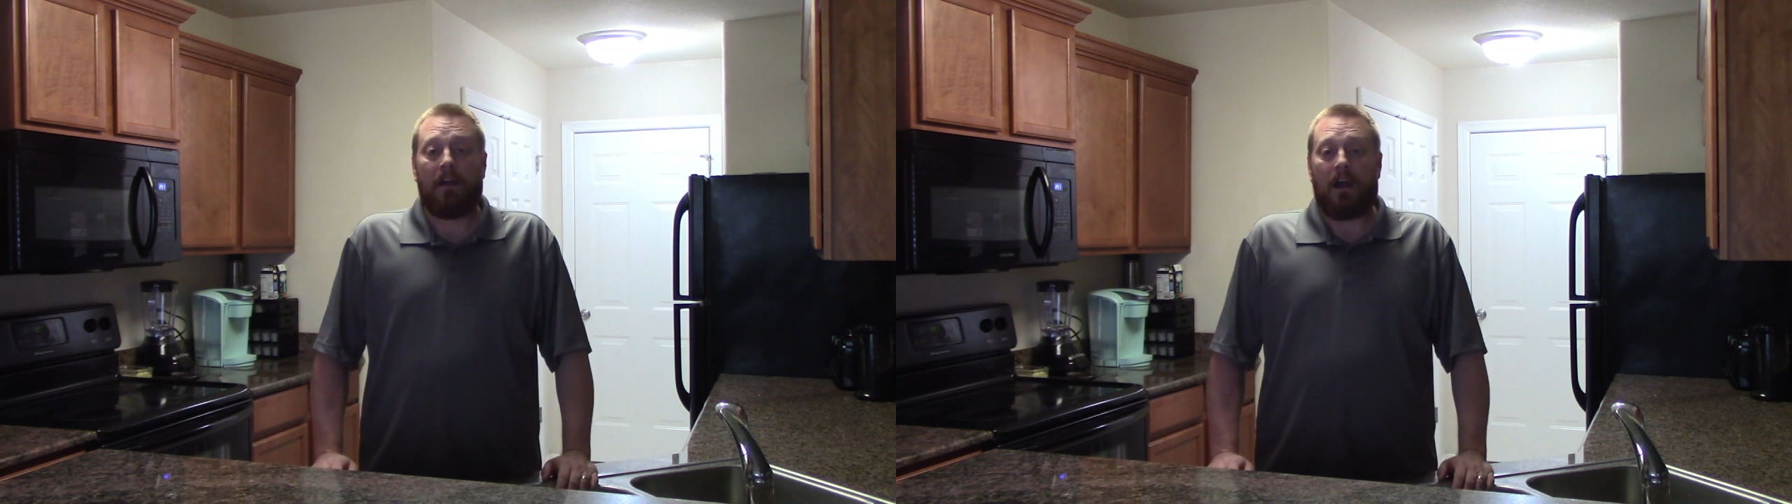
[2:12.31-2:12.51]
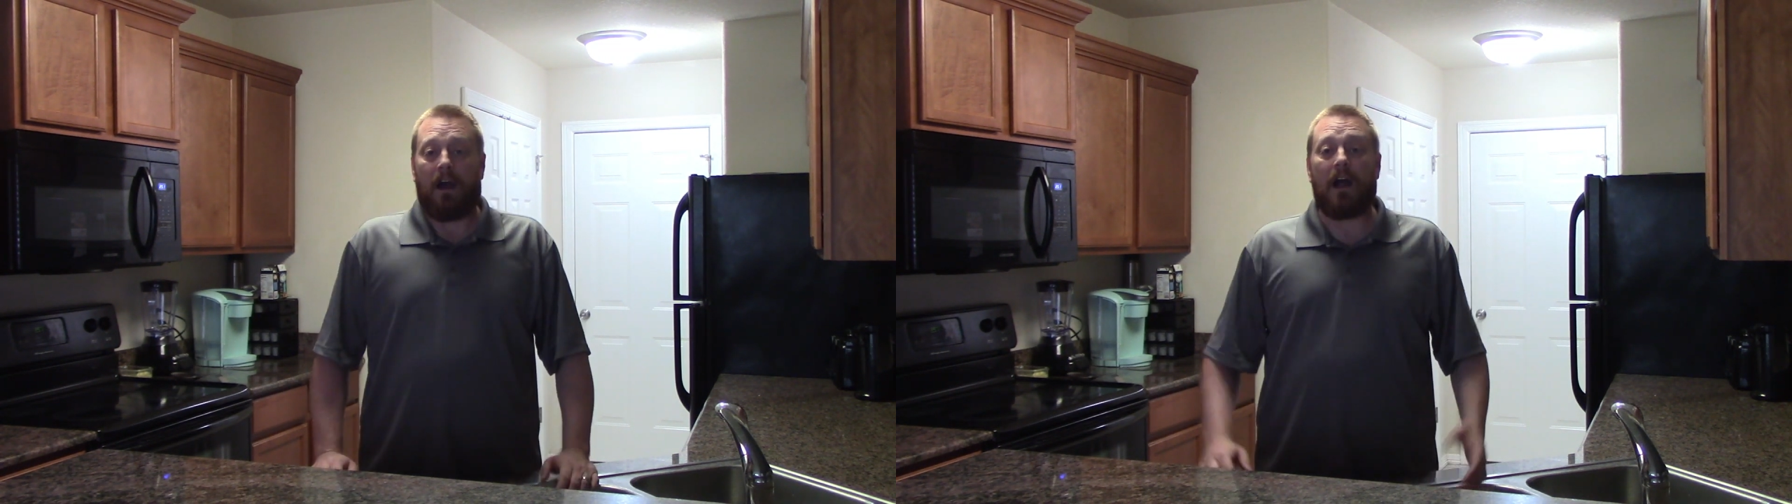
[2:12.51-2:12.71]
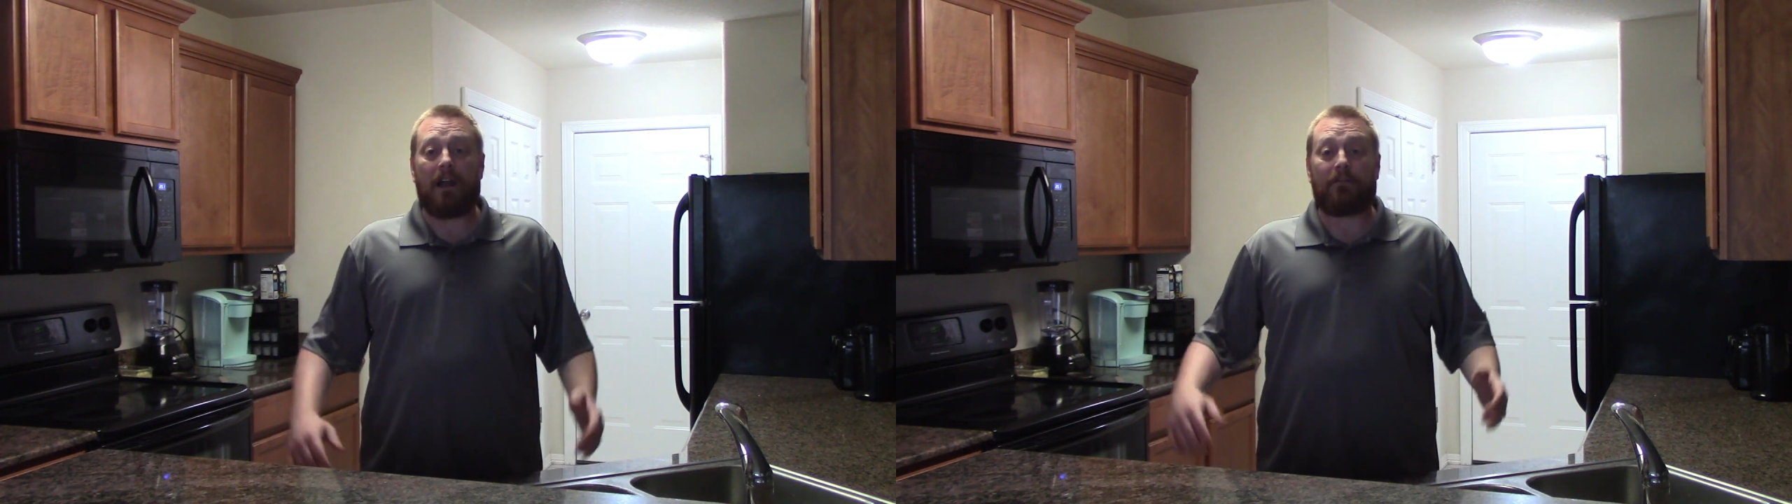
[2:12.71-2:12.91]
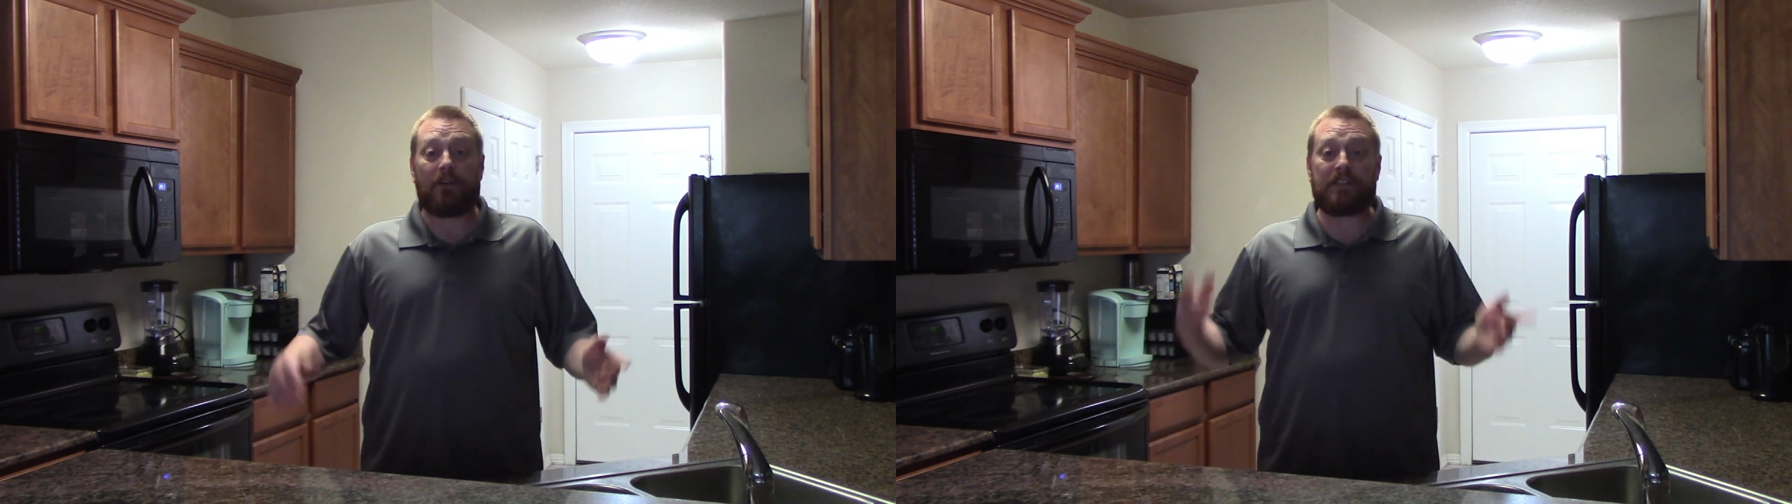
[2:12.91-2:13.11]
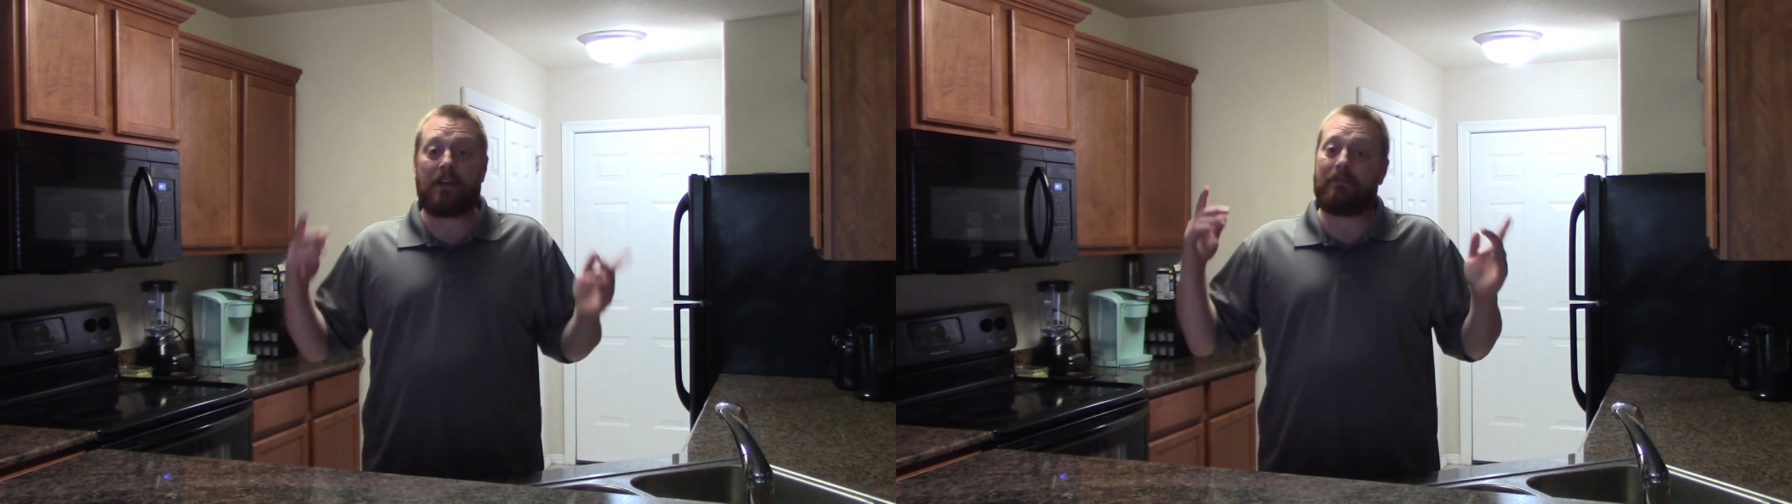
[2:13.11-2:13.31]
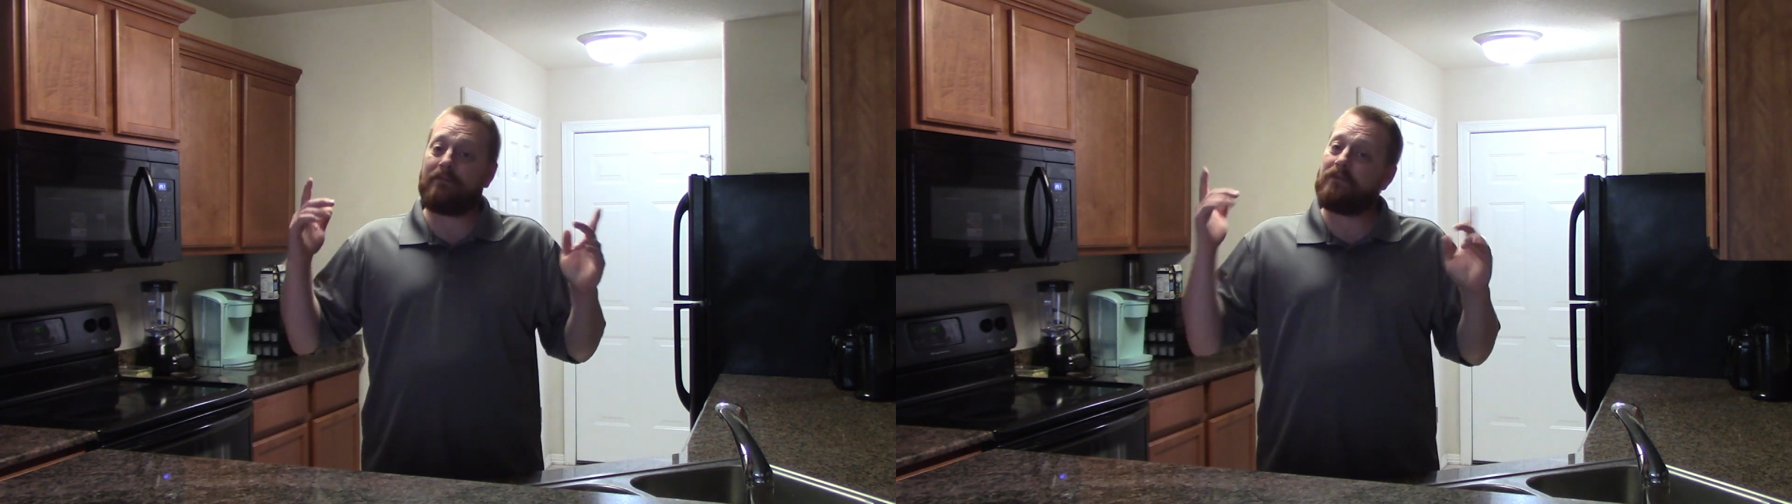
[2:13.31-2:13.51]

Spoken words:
Alright, first up,